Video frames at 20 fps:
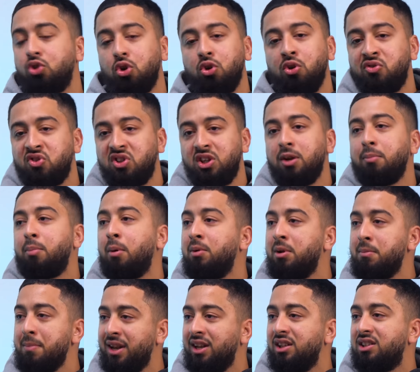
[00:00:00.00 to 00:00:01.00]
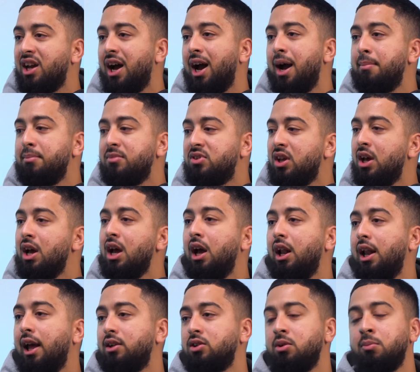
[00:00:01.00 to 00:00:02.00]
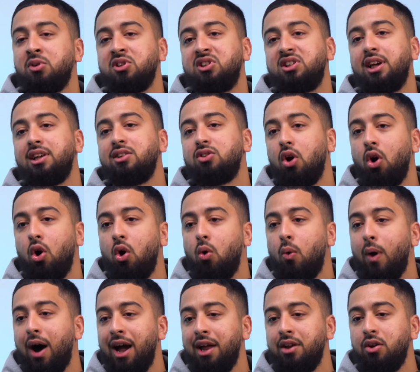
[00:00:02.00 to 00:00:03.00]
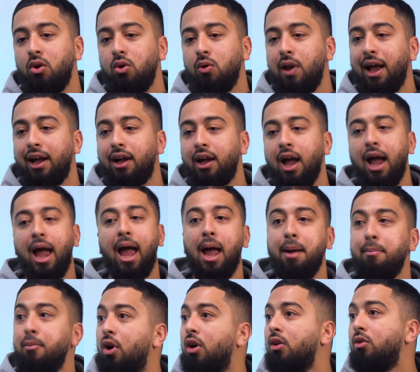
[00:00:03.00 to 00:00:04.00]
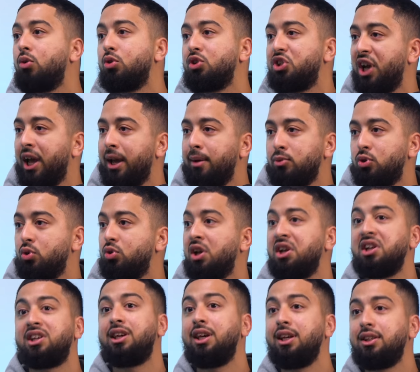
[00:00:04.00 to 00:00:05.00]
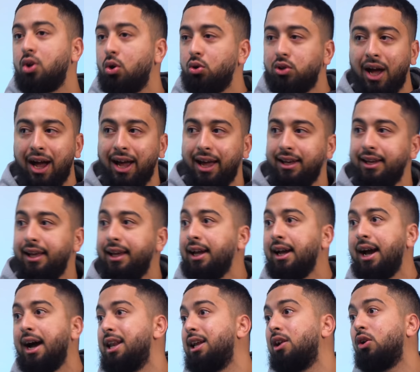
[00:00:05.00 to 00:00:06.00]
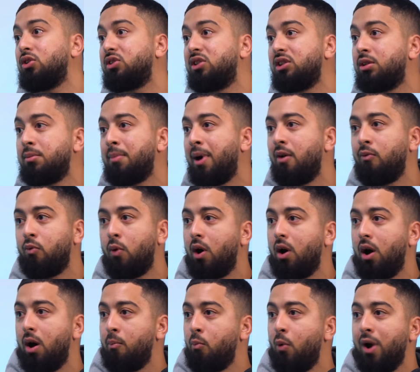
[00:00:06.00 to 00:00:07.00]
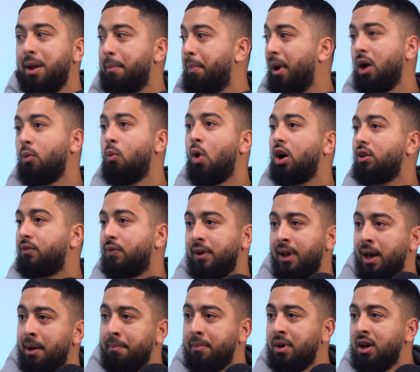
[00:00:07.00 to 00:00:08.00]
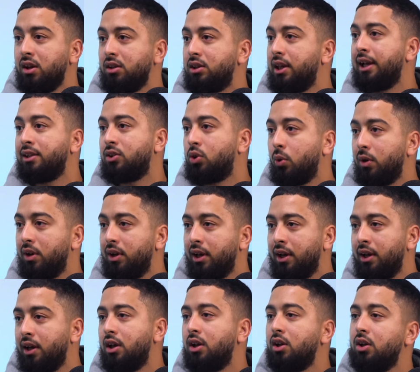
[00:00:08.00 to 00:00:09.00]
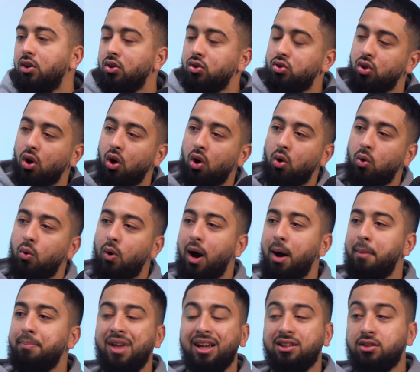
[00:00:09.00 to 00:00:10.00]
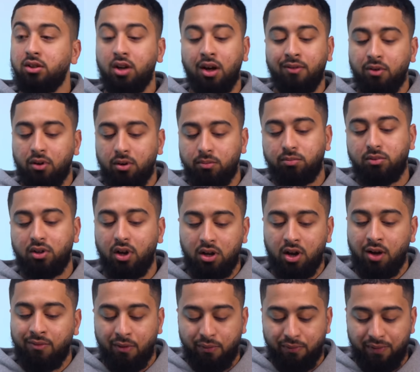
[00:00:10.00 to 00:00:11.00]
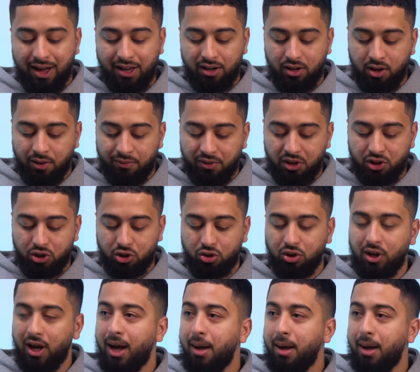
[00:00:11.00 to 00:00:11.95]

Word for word: So you've seen it probably many times. Like someone says, "Oh, I know like Emma or James who done the keto diet and they and they lost this amount of um, weight, but it worked for them. They're doing it." So um, that's another another fad, another issue that